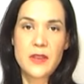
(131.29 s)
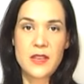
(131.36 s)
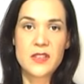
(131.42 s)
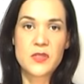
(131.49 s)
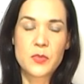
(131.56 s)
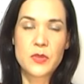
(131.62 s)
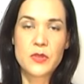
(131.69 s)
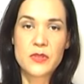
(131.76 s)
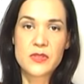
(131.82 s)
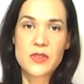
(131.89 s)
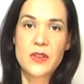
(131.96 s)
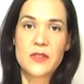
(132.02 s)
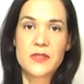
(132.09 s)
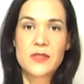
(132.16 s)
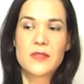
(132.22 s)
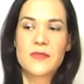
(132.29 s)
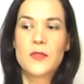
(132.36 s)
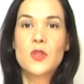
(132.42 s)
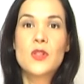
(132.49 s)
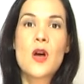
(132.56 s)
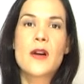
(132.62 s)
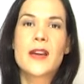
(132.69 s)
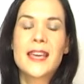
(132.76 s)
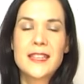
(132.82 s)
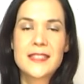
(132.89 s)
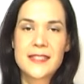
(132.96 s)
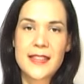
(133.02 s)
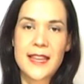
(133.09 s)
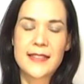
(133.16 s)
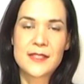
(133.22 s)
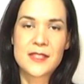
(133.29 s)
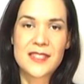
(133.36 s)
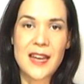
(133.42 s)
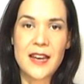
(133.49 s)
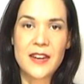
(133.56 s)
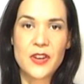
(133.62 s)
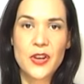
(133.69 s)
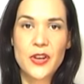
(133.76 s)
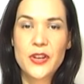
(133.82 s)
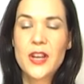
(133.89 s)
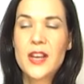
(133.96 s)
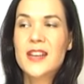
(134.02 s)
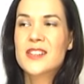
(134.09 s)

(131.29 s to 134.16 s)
ears will also sort of lock into that start note.